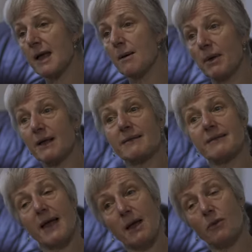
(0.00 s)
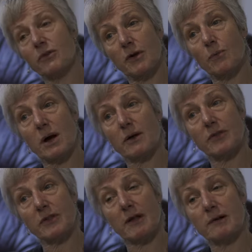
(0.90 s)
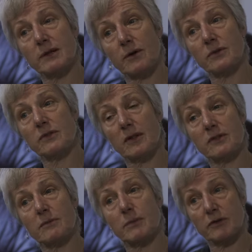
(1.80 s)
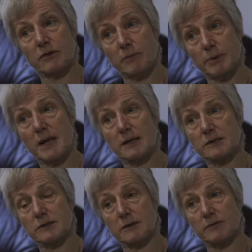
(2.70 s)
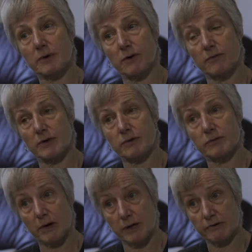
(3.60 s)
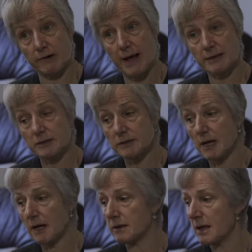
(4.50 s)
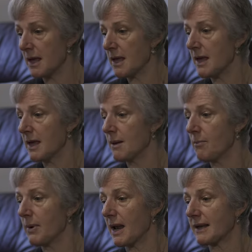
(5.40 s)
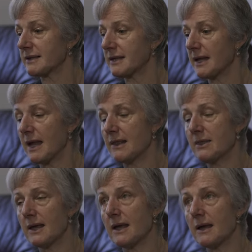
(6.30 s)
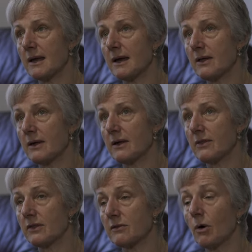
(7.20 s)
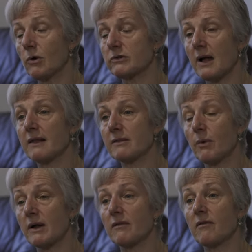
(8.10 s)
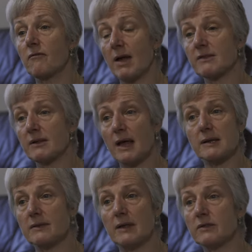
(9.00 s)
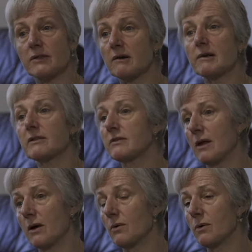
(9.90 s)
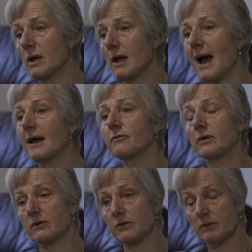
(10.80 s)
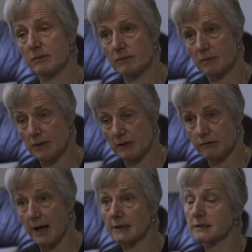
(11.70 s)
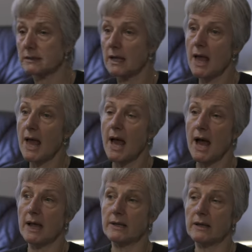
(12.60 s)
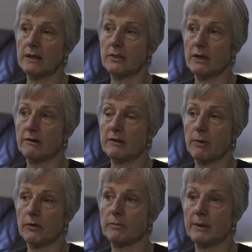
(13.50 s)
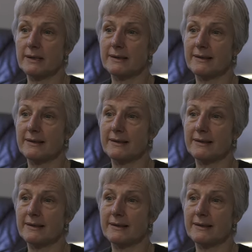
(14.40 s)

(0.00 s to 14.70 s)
because they also work on the serotonin system and there's a potential of a drug interaction there. But actually in the small trials where they've investigated this, there is no adverse interaction. And there is a possibility